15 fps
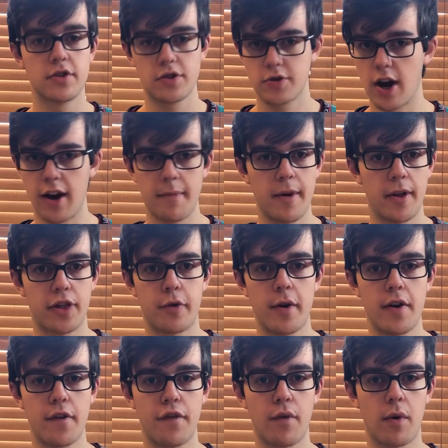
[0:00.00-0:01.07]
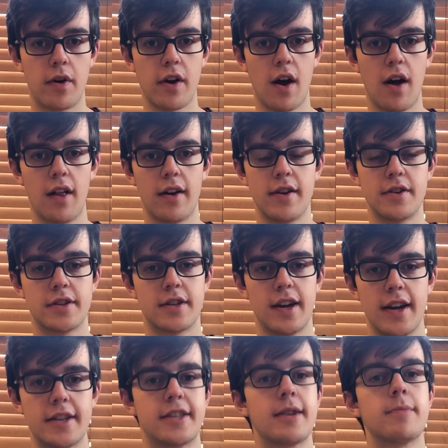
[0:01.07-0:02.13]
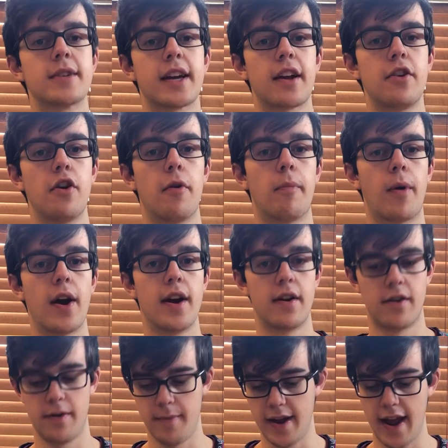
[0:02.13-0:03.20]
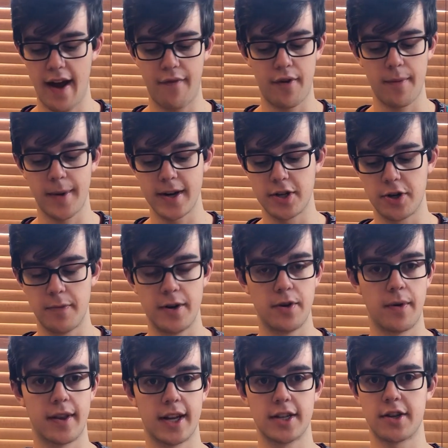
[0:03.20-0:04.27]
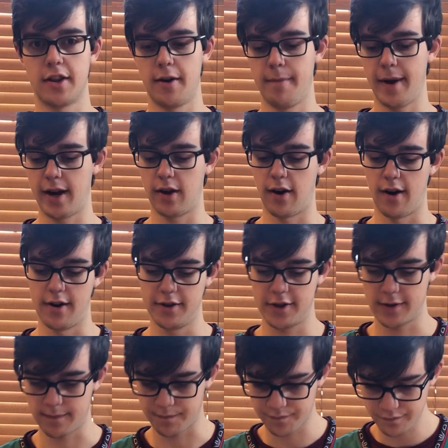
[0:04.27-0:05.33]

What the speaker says: Talking about $3 or $4, it seems like a no-brainer to me. Everybody should be doing this on their big cards.